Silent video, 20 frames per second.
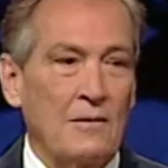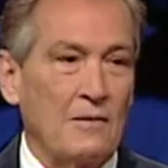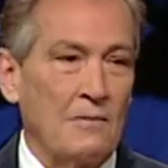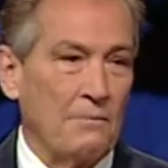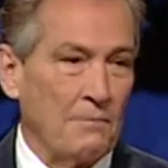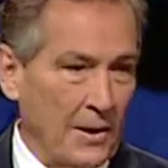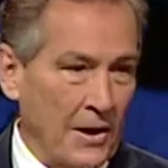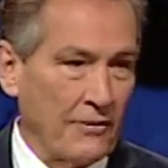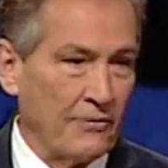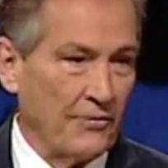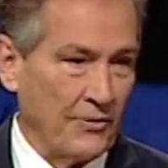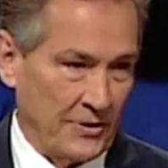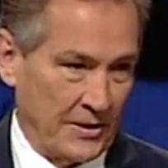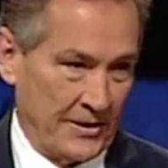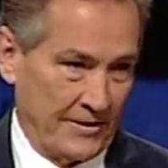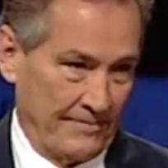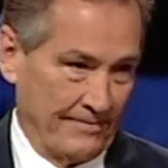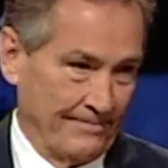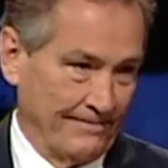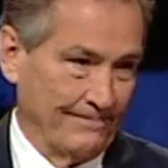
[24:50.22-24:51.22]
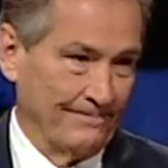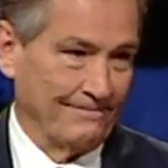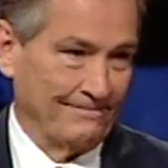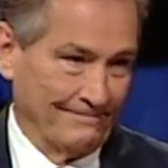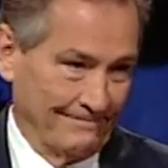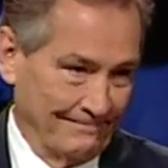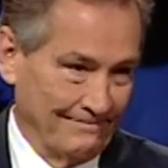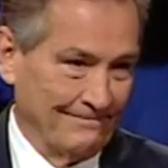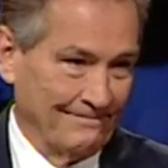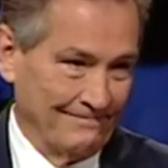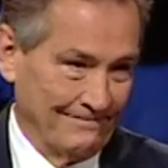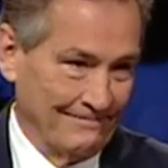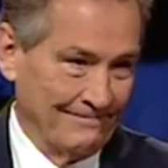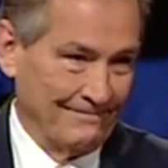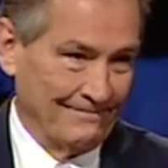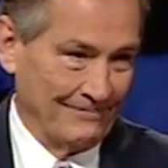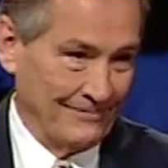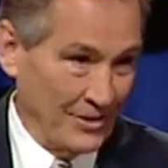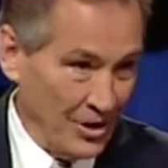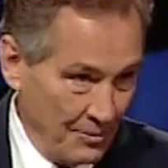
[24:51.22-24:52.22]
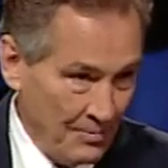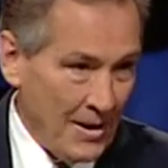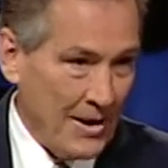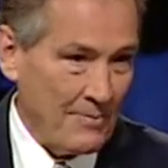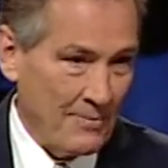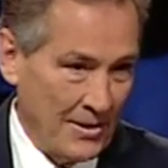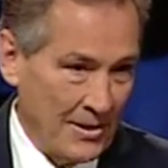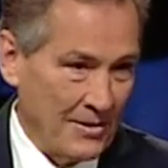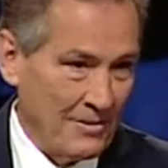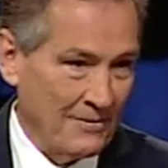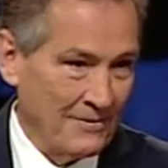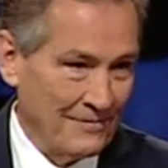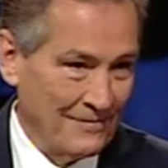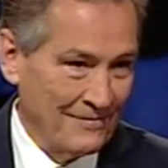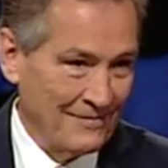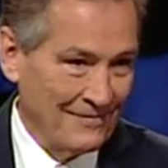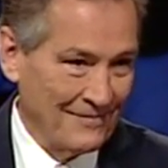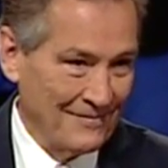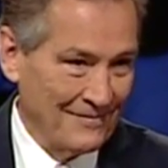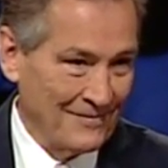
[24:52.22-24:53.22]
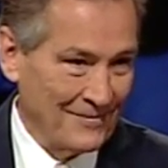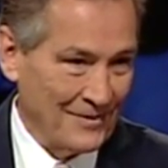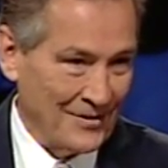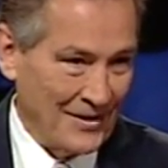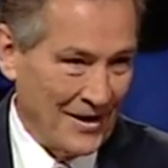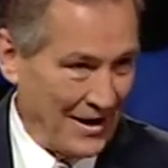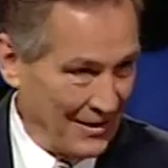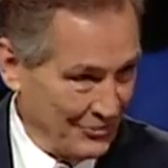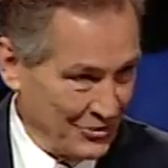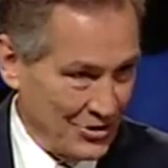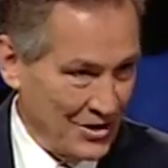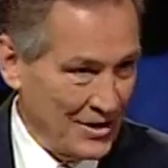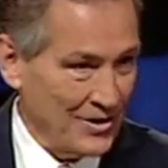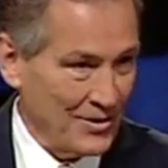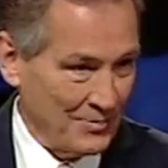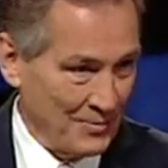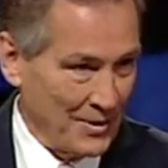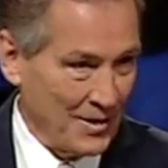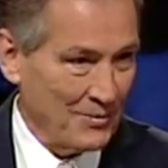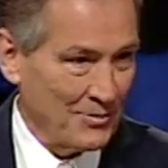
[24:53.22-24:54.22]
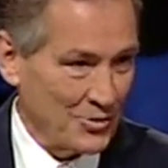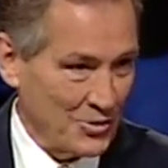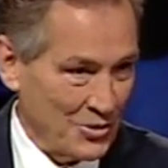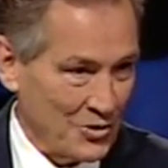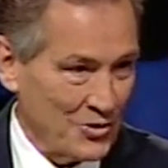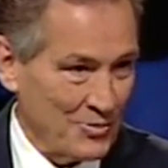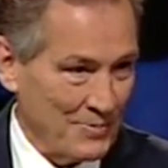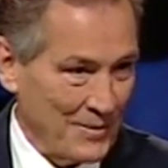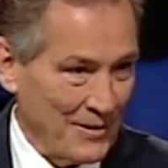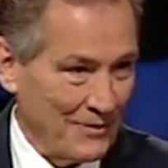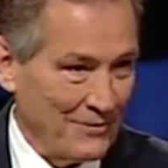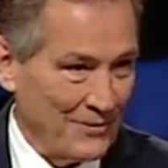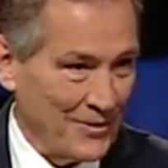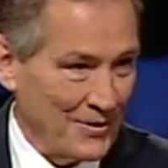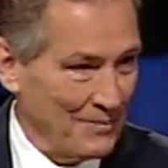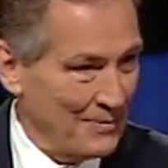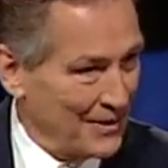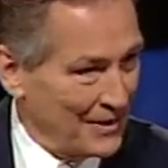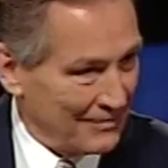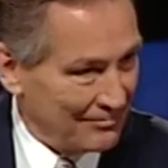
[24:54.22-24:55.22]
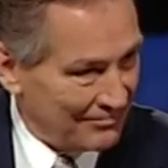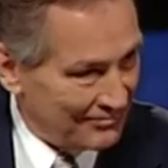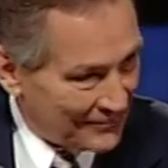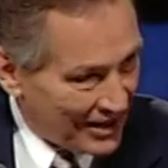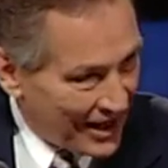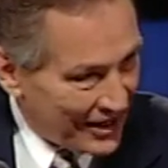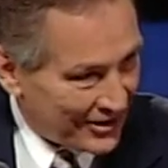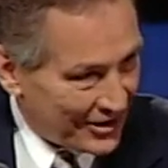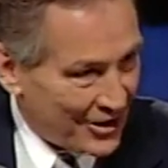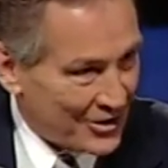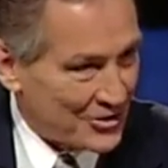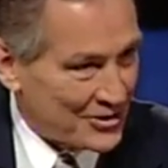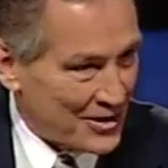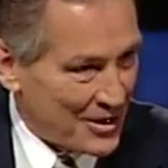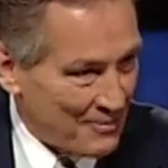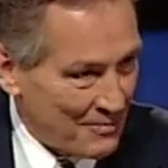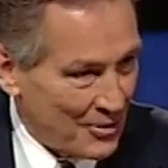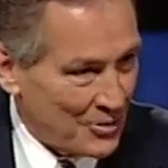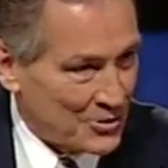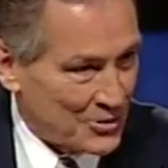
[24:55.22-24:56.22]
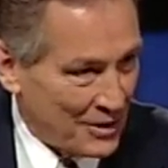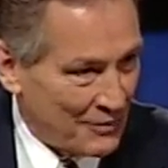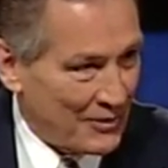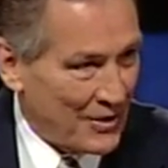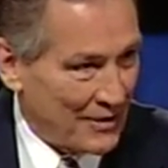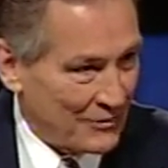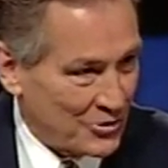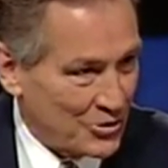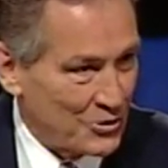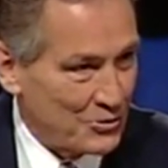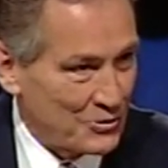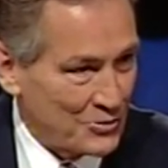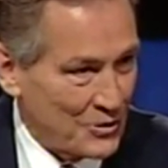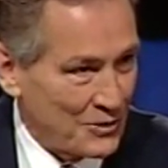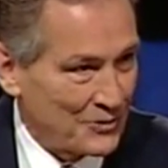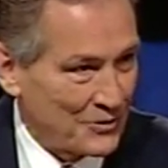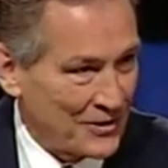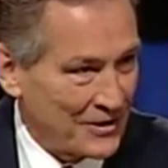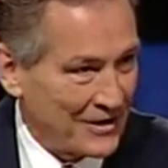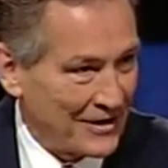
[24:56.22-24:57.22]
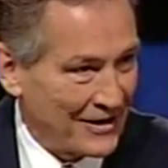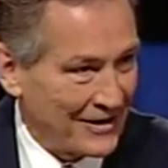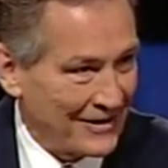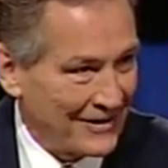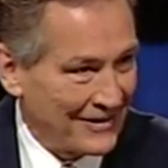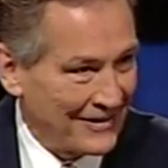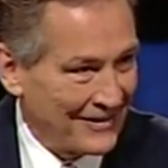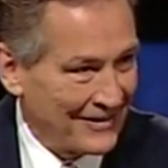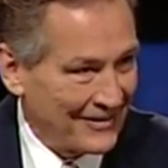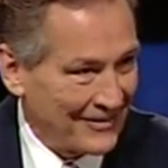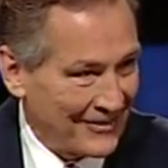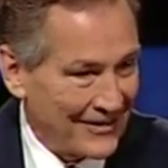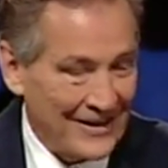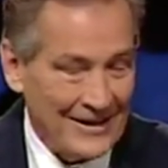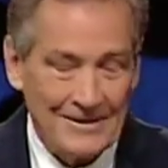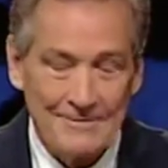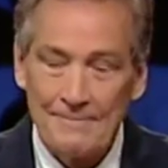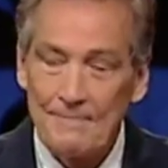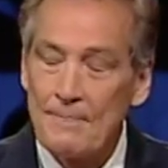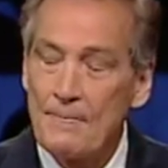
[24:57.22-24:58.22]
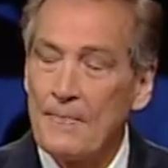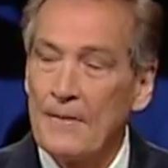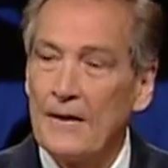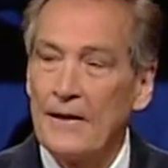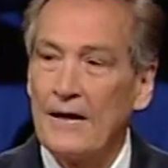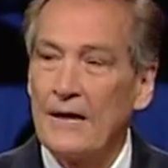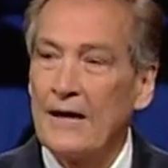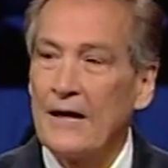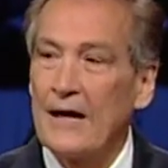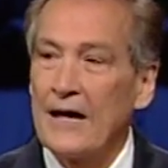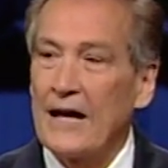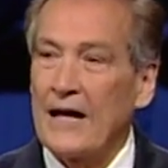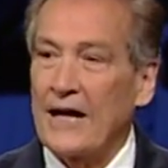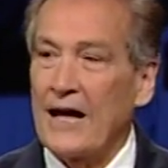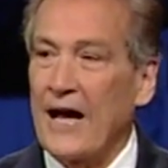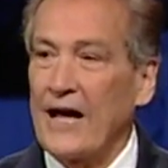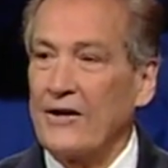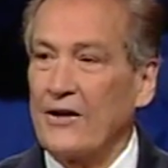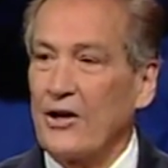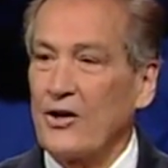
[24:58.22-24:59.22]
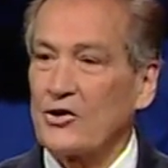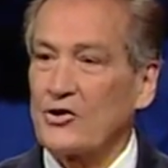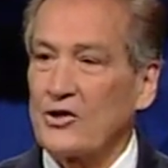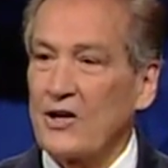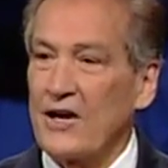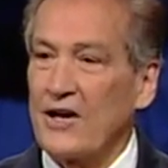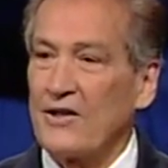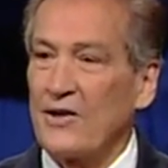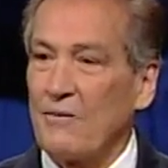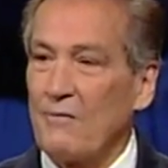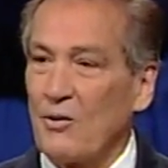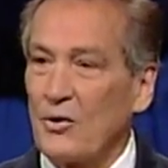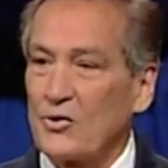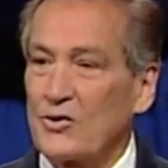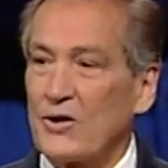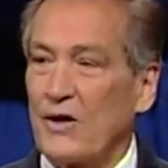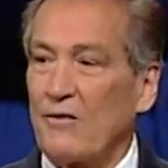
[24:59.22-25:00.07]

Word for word: barefooted. There may be. I've seen them come to church barefooted, but I dare say most of you have shoes on today, right? And I dare say that most